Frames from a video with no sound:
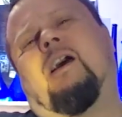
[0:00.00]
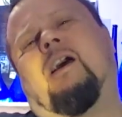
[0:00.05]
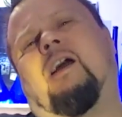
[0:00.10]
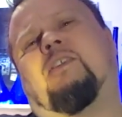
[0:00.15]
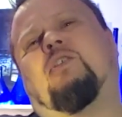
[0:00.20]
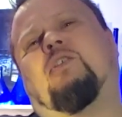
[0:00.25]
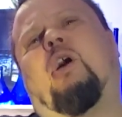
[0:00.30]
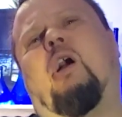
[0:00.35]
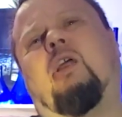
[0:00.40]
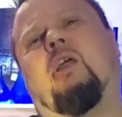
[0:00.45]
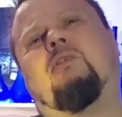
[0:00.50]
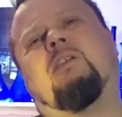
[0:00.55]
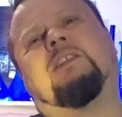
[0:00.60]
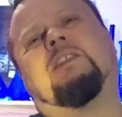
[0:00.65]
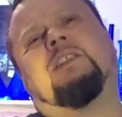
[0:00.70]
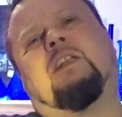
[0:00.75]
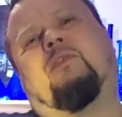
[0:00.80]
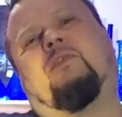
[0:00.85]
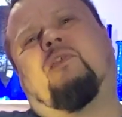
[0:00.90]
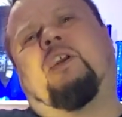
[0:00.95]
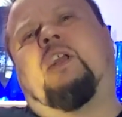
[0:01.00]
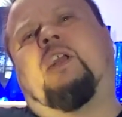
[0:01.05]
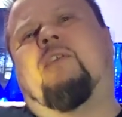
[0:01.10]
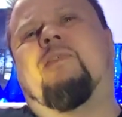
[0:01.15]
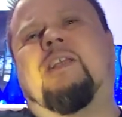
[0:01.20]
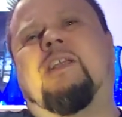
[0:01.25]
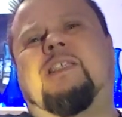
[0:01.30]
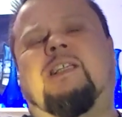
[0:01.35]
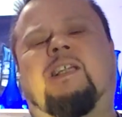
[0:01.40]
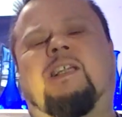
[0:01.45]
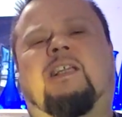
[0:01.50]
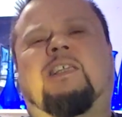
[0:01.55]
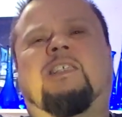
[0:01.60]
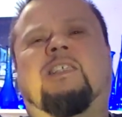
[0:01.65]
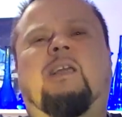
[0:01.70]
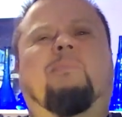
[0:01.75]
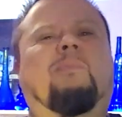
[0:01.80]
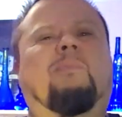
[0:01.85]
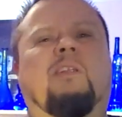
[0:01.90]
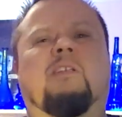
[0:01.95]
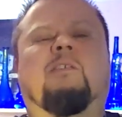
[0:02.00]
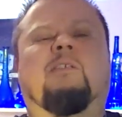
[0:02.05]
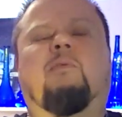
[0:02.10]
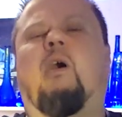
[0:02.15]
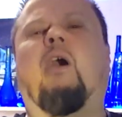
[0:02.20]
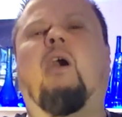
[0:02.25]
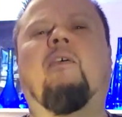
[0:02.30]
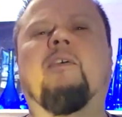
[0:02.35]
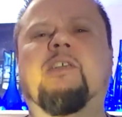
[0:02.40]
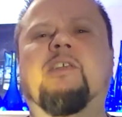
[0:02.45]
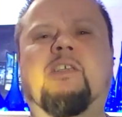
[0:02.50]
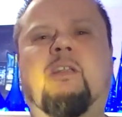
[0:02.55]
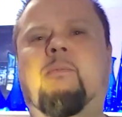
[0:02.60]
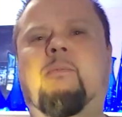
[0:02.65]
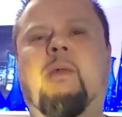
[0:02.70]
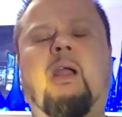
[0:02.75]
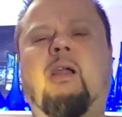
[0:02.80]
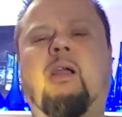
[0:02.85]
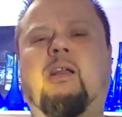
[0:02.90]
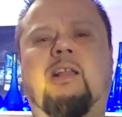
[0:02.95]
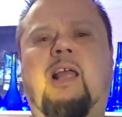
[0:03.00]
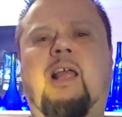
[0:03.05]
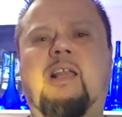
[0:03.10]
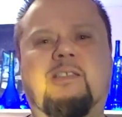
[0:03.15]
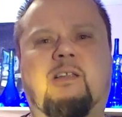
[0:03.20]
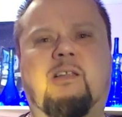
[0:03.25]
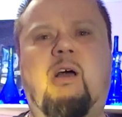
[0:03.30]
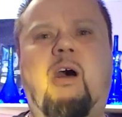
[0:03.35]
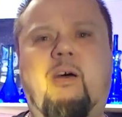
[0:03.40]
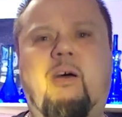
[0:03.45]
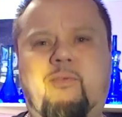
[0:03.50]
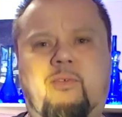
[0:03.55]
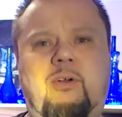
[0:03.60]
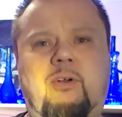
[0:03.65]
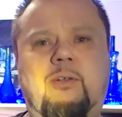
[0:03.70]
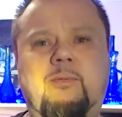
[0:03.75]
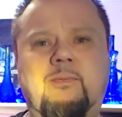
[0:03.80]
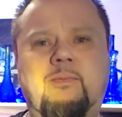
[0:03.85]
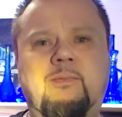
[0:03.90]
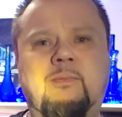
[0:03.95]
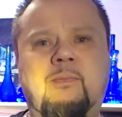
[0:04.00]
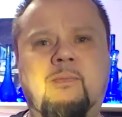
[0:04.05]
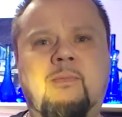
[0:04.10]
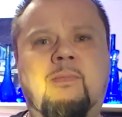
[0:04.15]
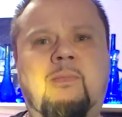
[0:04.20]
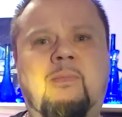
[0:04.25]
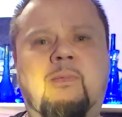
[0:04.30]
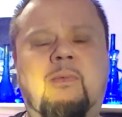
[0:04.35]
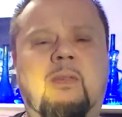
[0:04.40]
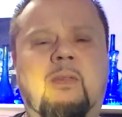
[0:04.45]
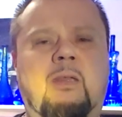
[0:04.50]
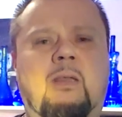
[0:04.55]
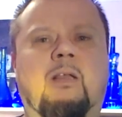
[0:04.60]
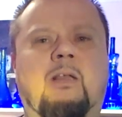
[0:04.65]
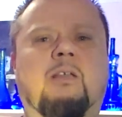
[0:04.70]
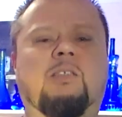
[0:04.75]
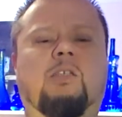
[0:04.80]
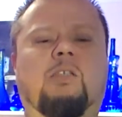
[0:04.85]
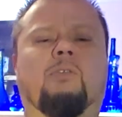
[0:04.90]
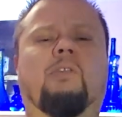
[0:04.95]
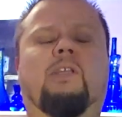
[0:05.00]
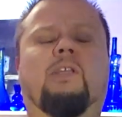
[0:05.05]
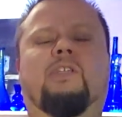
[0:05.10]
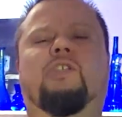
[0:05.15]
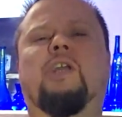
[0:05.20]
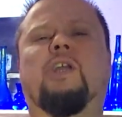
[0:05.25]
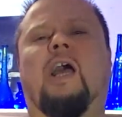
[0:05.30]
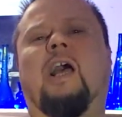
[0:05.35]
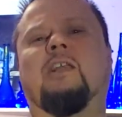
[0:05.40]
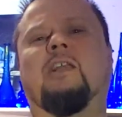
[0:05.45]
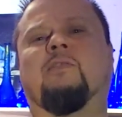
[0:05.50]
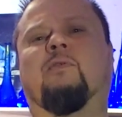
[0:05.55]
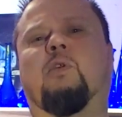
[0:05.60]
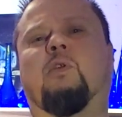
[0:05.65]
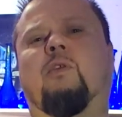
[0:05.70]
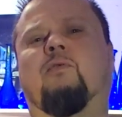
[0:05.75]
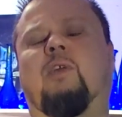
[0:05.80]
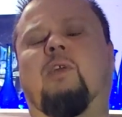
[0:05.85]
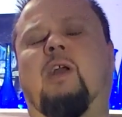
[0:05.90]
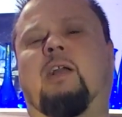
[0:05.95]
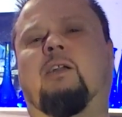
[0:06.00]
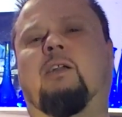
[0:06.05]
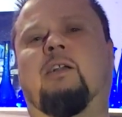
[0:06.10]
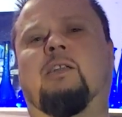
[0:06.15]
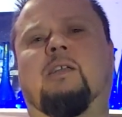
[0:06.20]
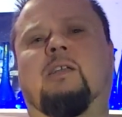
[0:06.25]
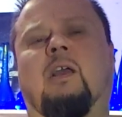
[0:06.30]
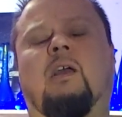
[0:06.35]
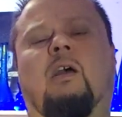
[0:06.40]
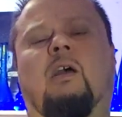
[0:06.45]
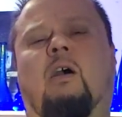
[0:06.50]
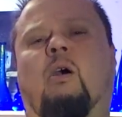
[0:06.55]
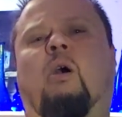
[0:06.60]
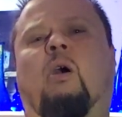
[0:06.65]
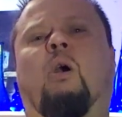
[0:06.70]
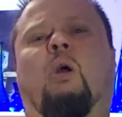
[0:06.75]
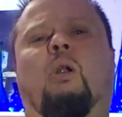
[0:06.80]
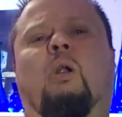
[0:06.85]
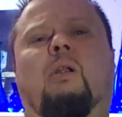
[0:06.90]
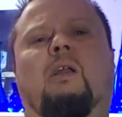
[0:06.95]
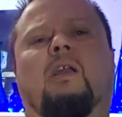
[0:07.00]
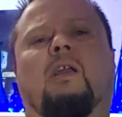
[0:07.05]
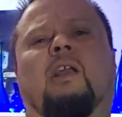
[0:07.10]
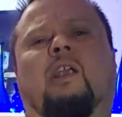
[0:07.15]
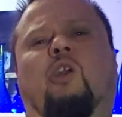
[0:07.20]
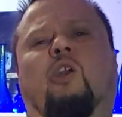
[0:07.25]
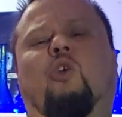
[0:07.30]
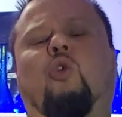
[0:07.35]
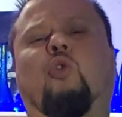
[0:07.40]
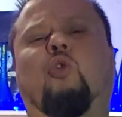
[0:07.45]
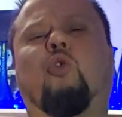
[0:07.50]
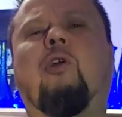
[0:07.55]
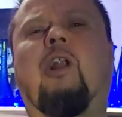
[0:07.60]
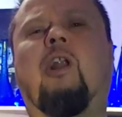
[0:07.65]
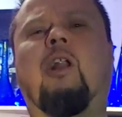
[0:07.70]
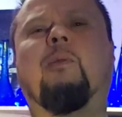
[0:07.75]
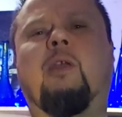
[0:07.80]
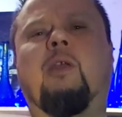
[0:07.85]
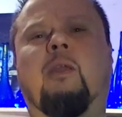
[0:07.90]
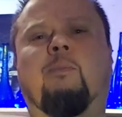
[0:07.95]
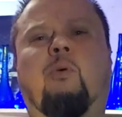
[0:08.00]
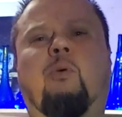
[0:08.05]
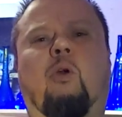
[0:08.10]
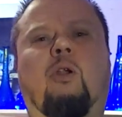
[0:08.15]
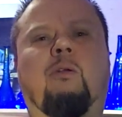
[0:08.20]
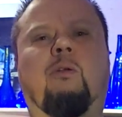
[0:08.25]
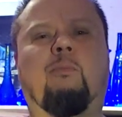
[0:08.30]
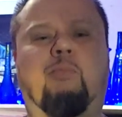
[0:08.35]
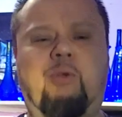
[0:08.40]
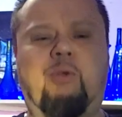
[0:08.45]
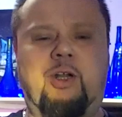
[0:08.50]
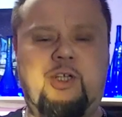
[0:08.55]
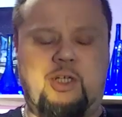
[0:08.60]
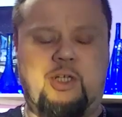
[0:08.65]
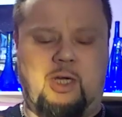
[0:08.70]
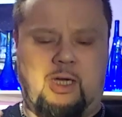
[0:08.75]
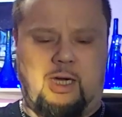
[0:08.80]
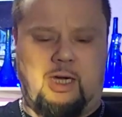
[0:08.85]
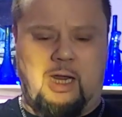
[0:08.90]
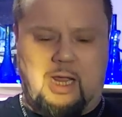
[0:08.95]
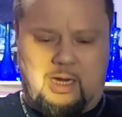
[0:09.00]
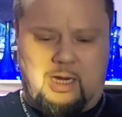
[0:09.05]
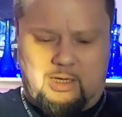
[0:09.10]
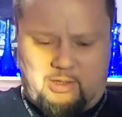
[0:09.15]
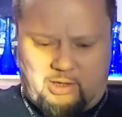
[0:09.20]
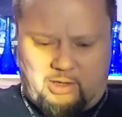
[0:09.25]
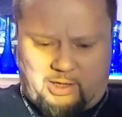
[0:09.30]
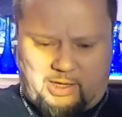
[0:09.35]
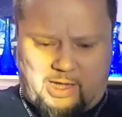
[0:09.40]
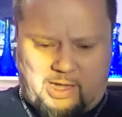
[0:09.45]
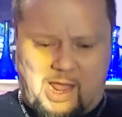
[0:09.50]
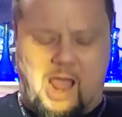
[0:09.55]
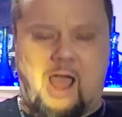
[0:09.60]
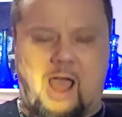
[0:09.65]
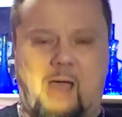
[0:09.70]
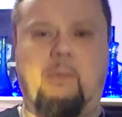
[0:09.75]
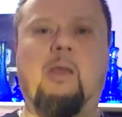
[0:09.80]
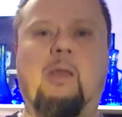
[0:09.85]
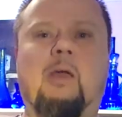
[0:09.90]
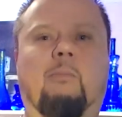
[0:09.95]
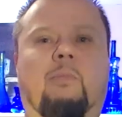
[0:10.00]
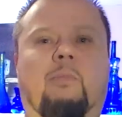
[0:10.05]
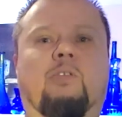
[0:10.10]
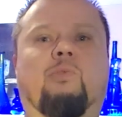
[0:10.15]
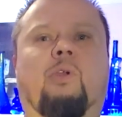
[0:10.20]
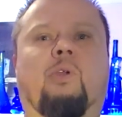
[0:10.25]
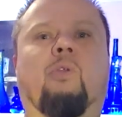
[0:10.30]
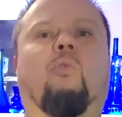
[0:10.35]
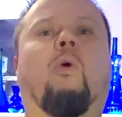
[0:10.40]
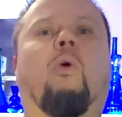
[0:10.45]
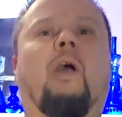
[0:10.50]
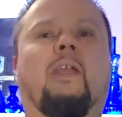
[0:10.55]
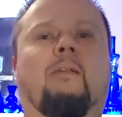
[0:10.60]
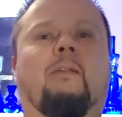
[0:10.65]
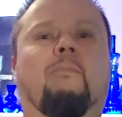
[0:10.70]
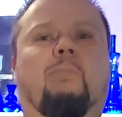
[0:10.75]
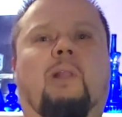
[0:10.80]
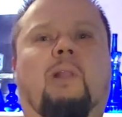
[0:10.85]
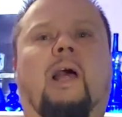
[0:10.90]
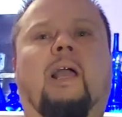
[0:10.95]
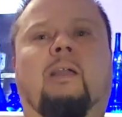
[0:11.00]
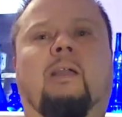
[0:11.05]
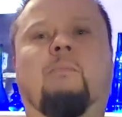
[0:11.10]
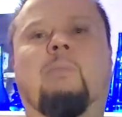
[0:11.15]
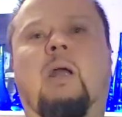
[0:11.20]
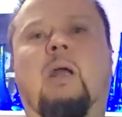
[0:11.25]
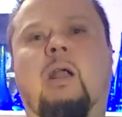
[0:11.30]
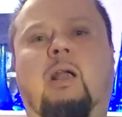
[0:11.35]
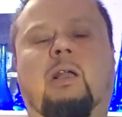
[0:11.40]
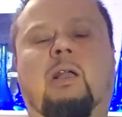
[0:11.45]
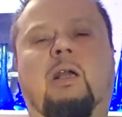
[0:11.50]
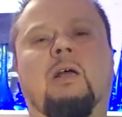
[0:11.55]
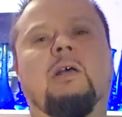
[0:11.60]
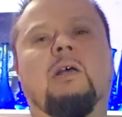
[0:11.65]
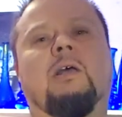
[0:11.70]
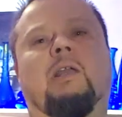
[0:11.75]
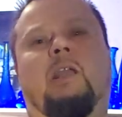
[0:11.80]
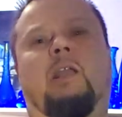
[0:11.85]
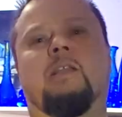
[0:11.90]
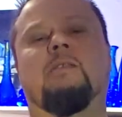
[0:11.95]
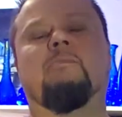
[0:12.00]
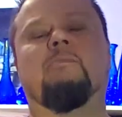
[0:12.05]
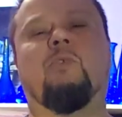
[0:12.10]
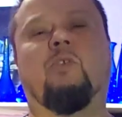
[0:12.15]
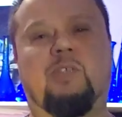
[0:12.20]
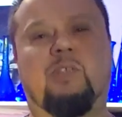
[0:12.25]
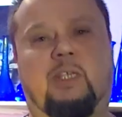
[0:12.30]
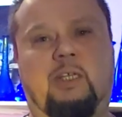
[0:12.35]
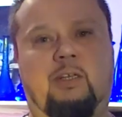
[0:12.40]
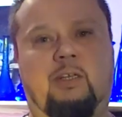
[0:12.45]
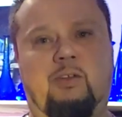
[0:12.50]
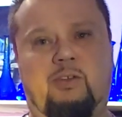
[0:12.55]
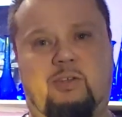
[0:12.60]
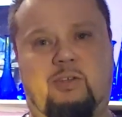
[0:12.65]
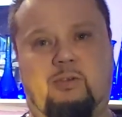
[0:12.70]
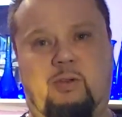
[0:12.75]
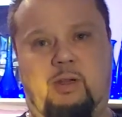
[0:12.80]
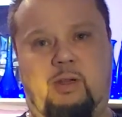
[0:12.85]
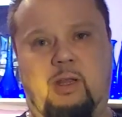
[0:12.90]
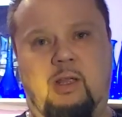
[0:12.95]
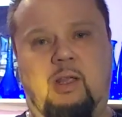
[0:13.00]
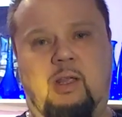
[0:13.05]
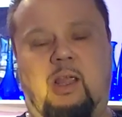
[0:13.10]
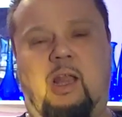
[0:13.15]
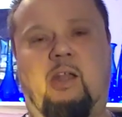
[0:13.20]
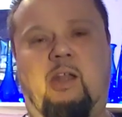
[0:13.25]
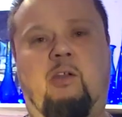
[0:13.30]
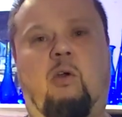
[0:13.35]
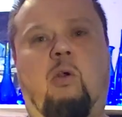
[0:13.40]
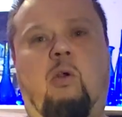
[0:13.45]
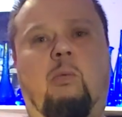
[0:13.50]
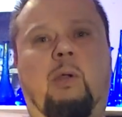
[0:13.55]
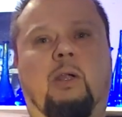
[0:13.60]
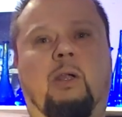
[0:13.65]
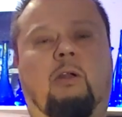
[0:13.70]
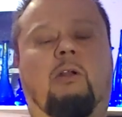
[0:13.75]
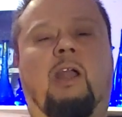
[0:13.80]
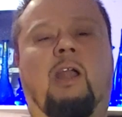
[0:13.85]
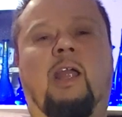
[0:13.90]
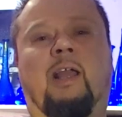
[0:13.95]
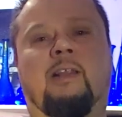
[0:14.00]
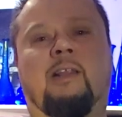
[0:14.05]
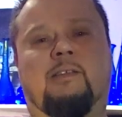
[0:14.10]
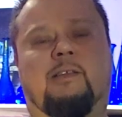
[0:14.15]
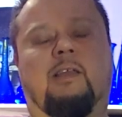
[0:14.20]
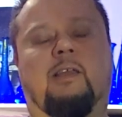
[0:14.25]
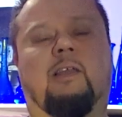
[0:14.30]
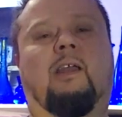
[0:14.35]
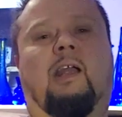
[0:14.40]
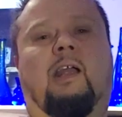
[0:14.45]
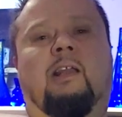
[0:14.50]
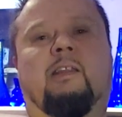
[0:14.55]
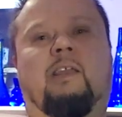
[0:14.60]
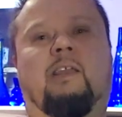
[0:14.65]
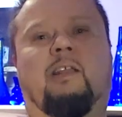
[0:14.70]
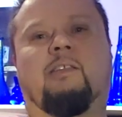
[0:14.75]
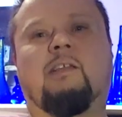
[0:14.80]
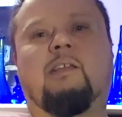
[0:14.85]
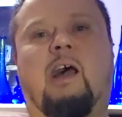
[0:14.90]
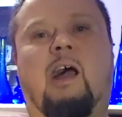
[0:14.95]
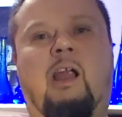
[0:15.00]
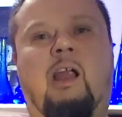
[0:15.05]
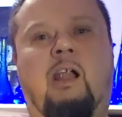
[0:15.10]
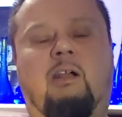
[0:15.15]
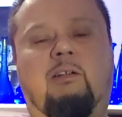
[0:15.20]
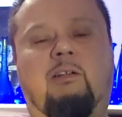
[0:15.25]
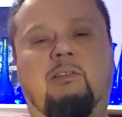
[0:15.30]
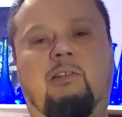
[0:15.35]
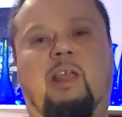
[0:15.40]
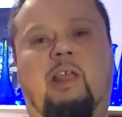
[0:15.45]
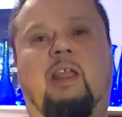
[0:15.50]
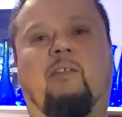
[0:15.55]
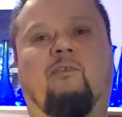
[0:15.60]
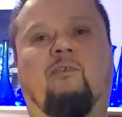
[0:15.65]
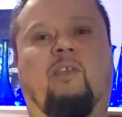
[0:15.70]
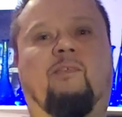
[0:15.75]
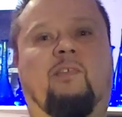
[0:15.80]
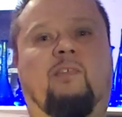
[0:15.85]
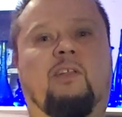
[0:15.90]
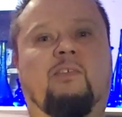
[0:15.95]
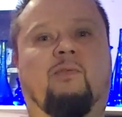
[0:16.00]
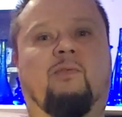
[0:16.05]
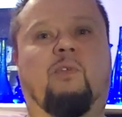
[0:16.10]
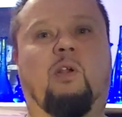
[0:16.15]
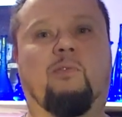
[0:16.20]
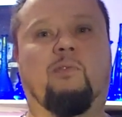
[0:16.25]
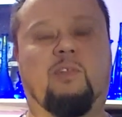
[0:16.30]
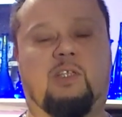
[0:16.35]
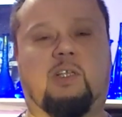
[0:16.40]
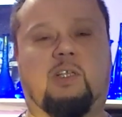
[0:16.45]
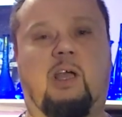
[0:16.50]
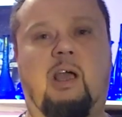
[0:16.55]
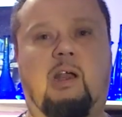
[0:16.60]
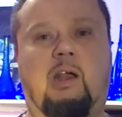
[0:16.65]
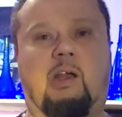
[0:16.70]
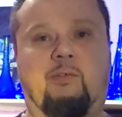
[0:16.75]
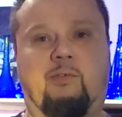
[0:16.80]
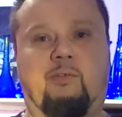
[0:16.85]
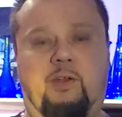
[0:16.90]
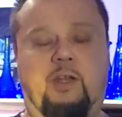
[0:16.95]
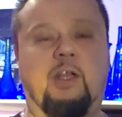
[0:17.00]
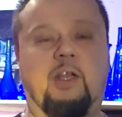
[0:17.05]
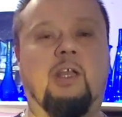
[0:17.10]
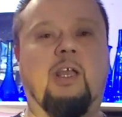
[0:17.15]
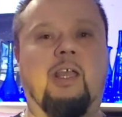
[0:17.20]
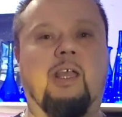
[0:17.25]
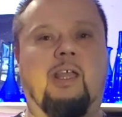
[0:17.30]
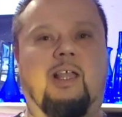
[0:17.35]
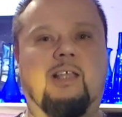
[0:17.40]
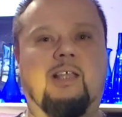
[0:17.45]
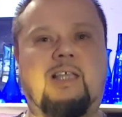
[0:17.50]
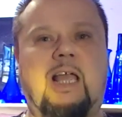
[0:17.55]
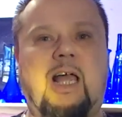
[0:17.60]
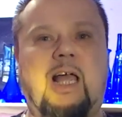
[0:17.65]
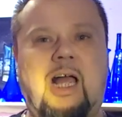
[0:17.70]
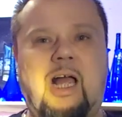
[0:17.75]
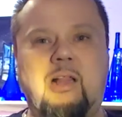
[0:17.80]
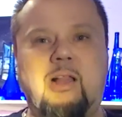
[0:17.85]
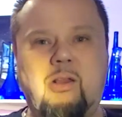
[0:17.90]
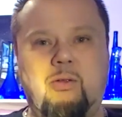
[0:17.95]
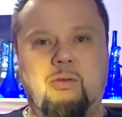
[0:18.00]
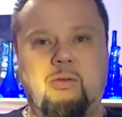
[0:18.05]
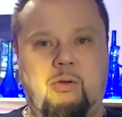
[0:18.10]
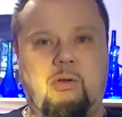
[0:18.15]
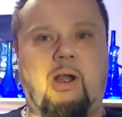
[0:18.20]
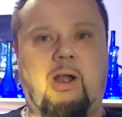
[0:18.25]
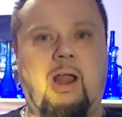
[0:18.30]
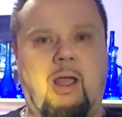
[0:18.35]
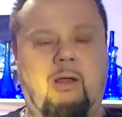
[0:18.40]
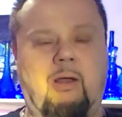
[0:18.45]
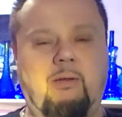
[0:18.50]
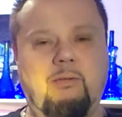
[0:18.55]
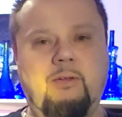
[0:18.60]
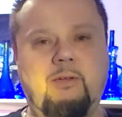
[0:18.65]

a tolerance and a forgiveness and acceptance of all this an American has to offer. So these Jazz Verve records are incredibly important, bridging the gap between white and black America in the music industry. And Norman Granz and the entire late fifties Verve discography is hallowed ground.